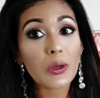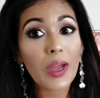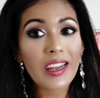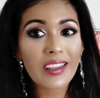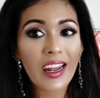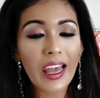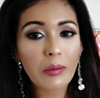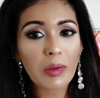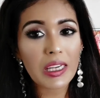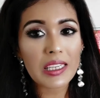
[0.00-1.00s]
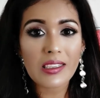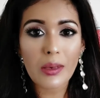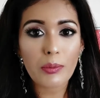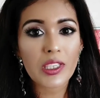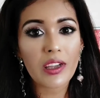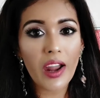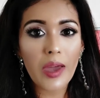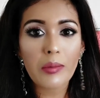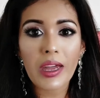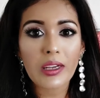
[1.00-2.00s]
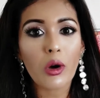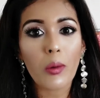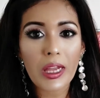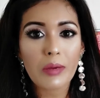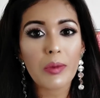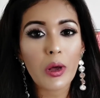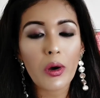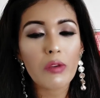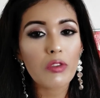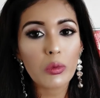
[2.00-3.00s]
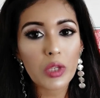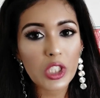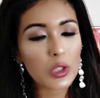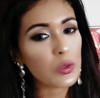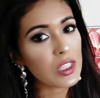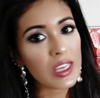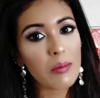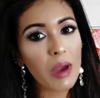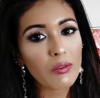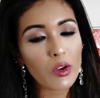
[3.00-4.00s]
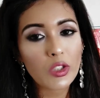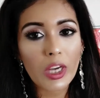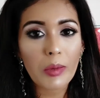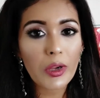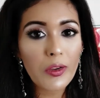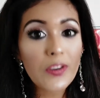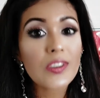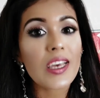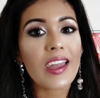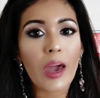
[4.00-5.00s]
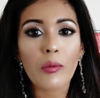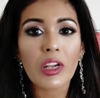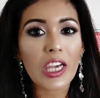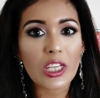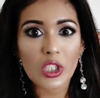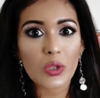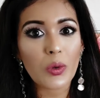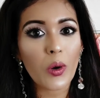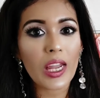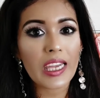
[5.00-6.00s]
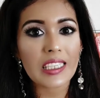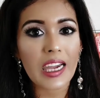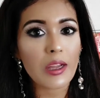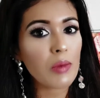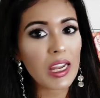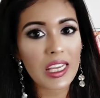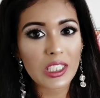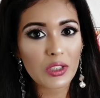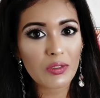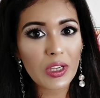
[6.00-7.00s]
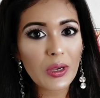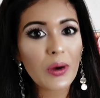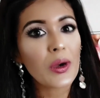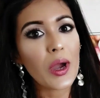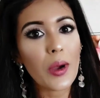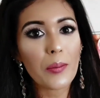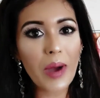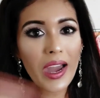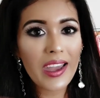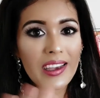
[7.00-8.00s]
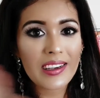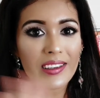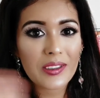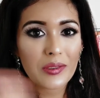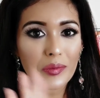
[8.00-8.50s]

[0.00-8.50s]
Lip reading: hit the like button, subscribe and comment below if you wish to see my future videos, and I will catch you all later in my next video. Bye.